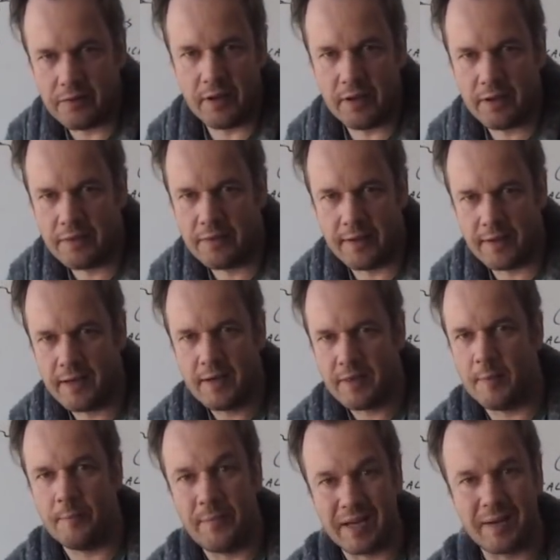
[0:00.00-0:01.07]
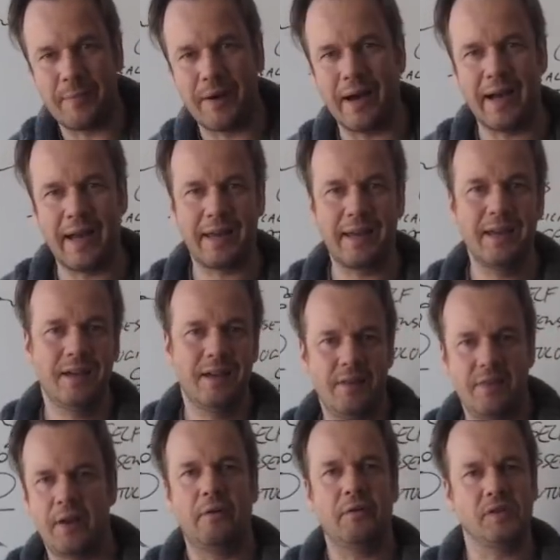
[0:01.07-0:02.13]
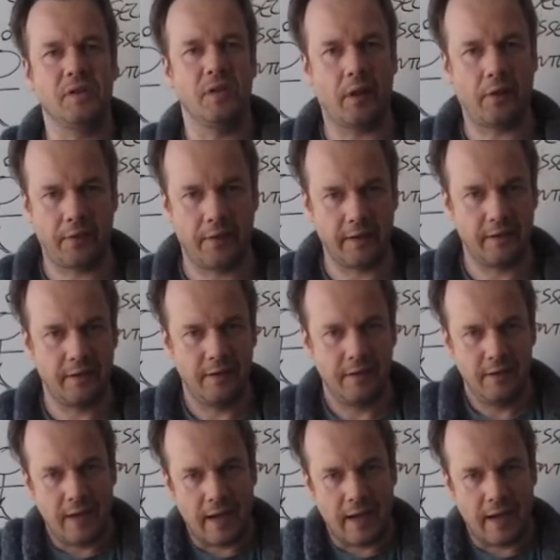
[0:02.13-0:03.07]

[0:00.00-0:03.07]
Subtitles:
the Big Bang, there is nothing.